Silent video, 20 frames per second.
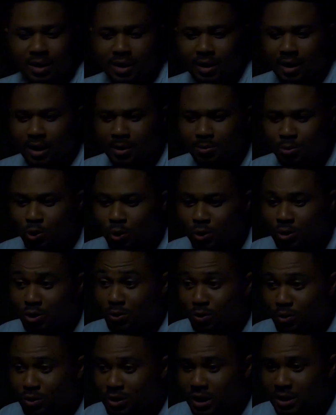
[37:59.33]
I'm sure
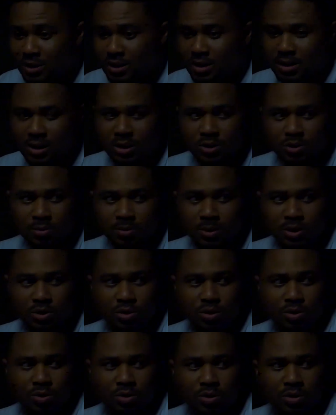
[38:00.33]
she won't hesitate to meet
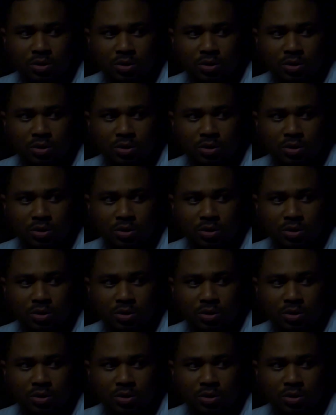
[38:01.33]
you.